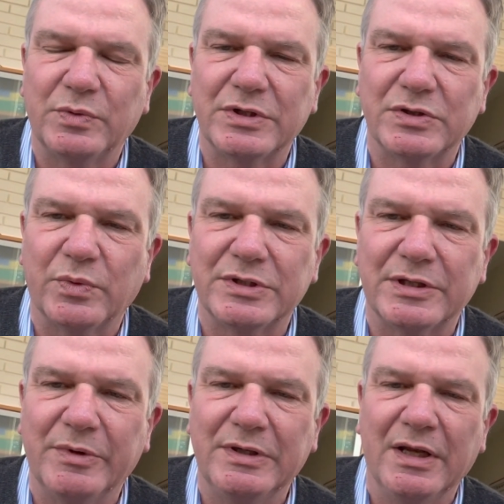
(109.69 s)
which is when
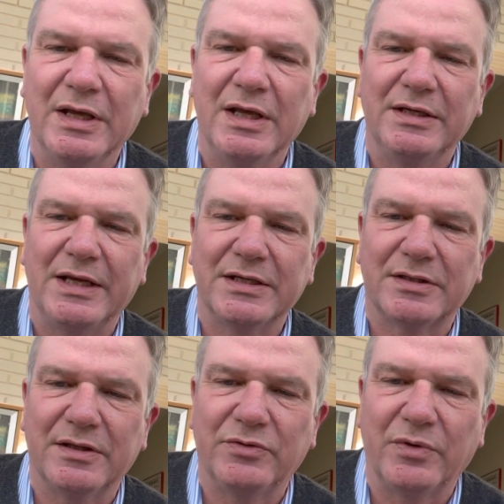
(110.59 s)
someone takes
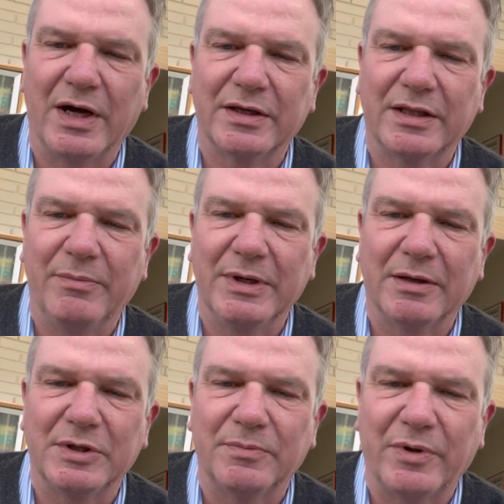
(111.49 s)
the drug, they
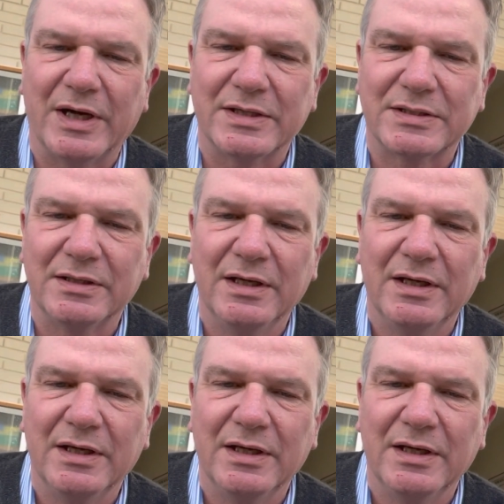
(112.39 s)
become depressed.